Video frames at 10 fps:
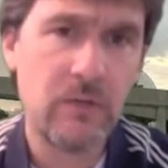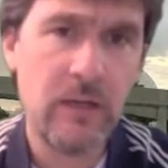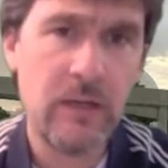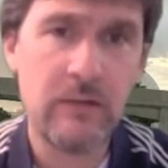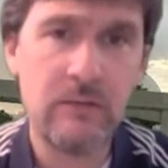
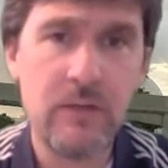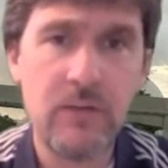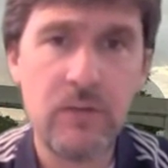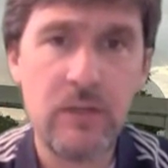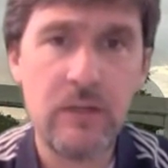again,
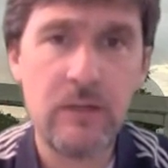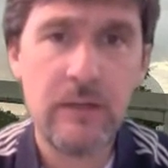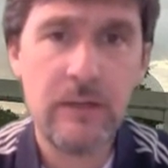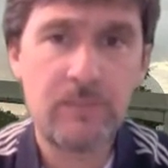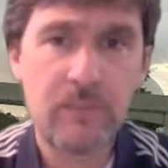Disney
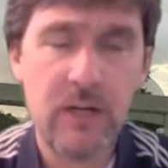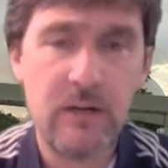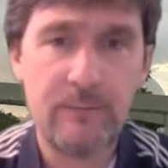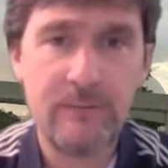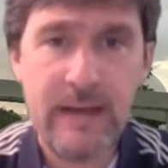there's